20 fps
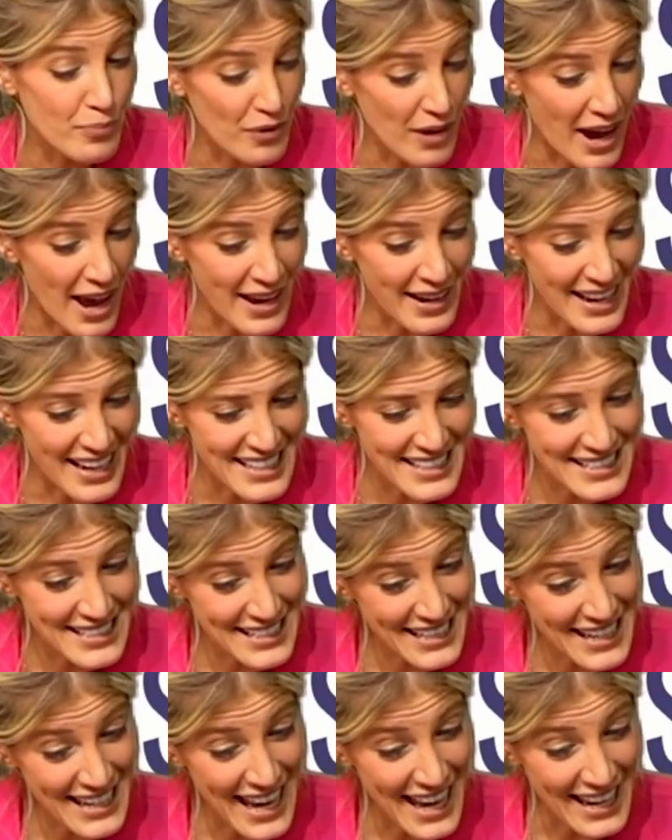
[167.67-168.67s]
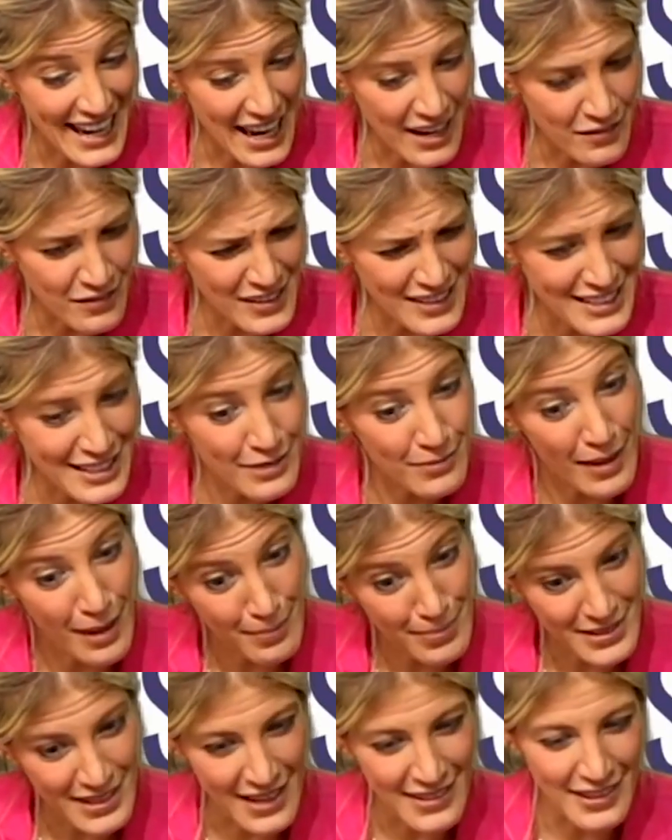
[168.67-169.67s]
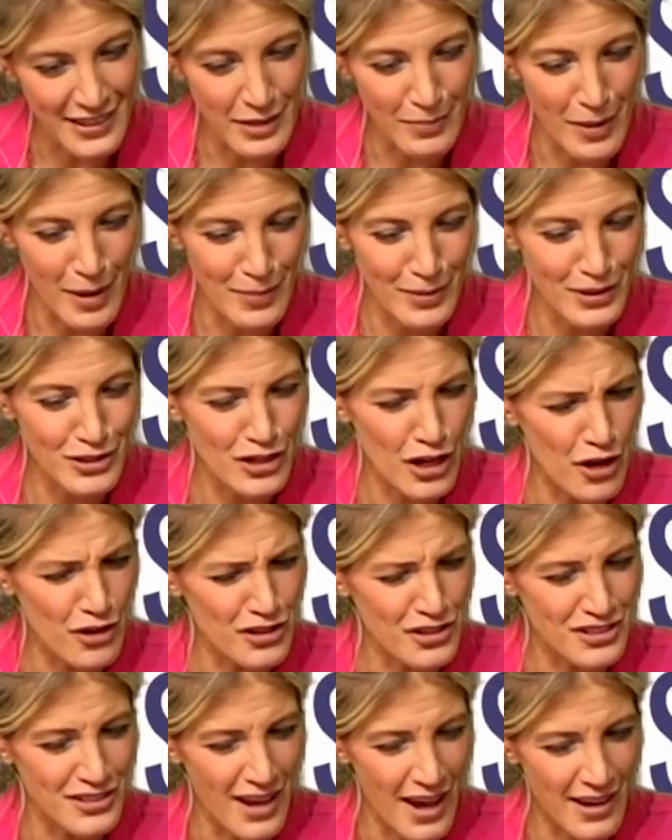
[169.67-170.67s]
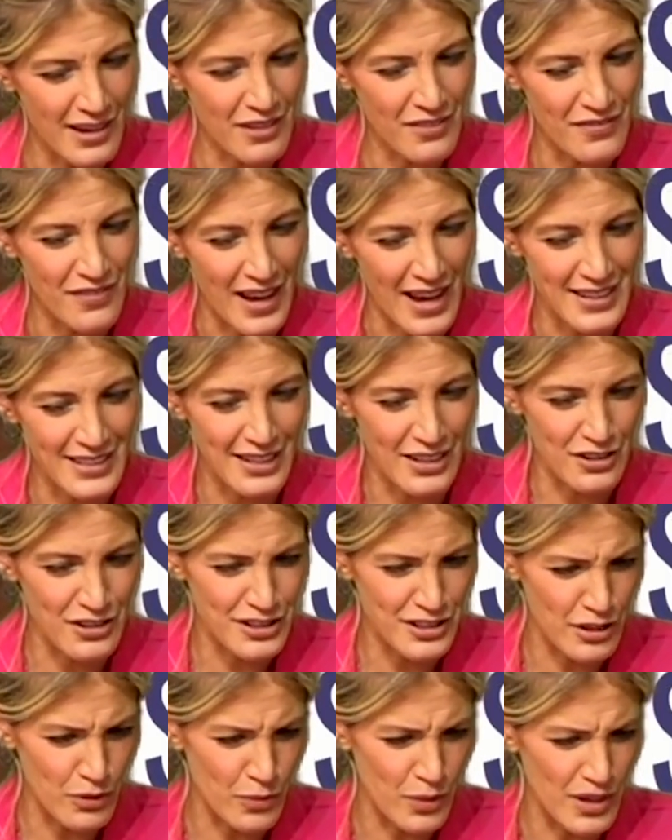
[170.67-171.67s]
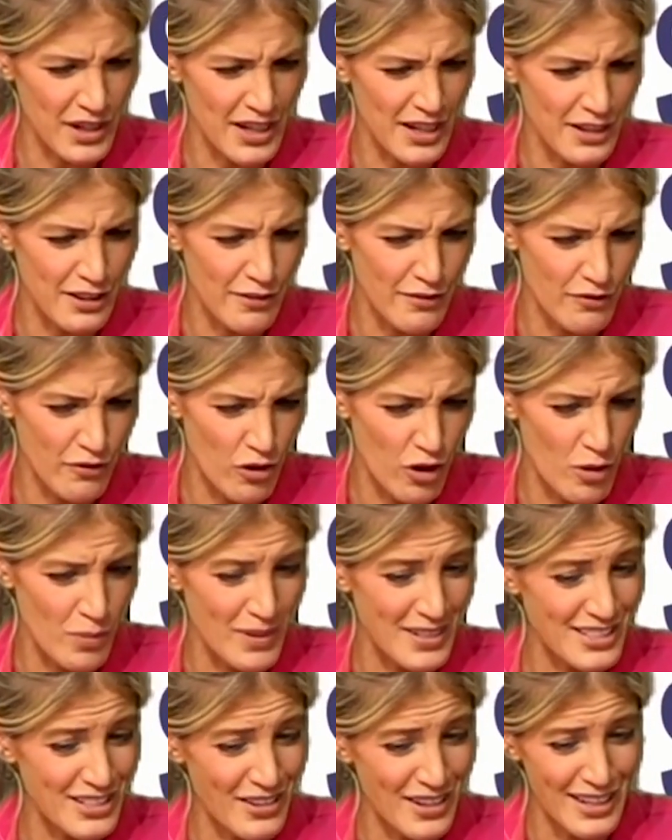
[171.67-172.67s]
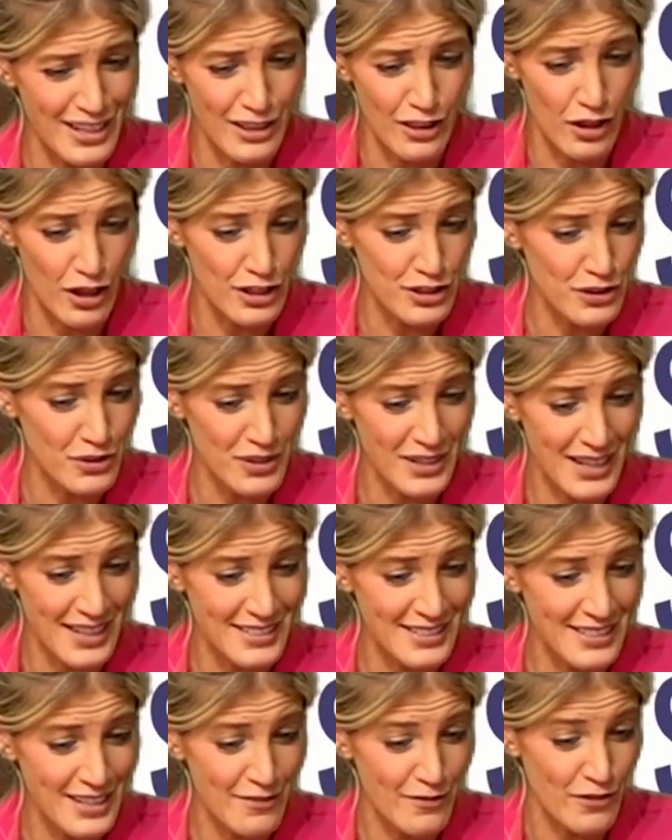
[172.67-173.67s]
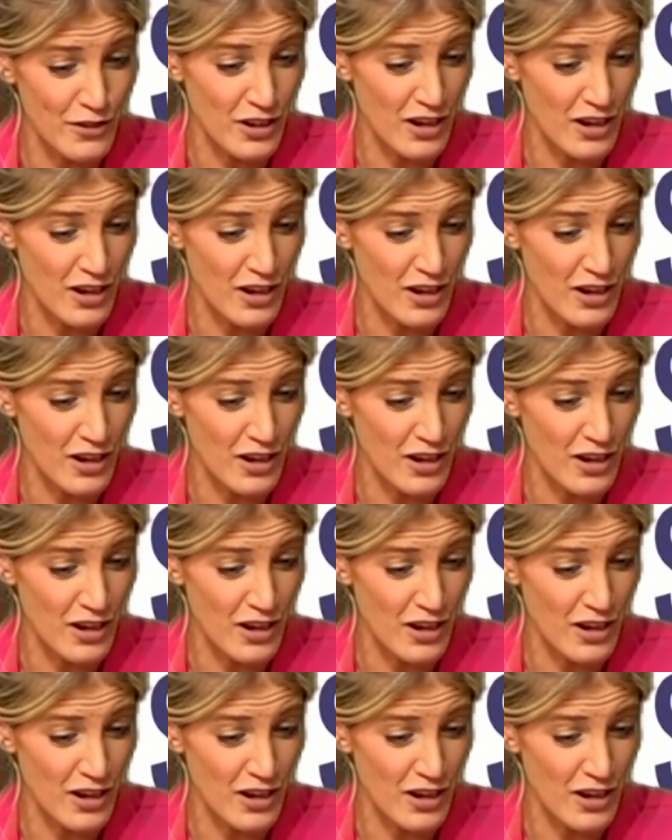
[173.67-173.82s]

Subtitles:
Brad, I see at NVC website that the public charge is not in effect. They're still working on the form. Is there any lawsuit against it for